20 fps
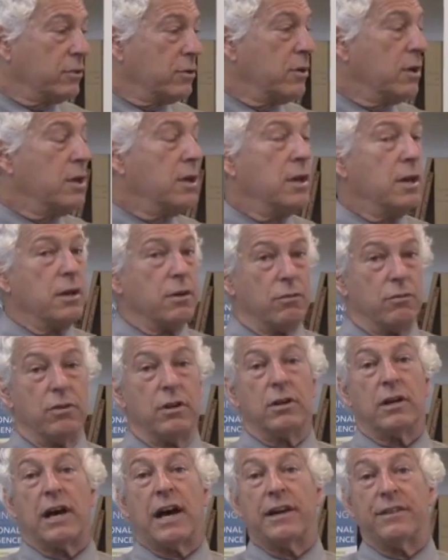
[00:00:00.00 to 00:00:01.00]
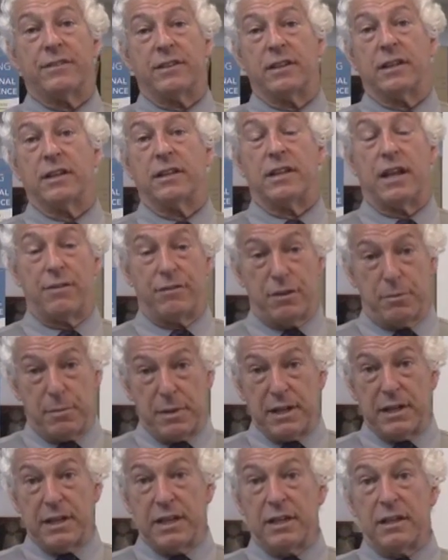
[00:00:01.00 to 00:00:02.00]
So realizing in every
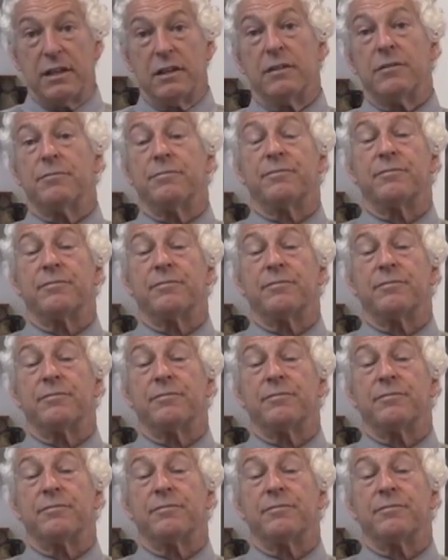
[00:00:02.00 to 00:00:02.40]
meeting,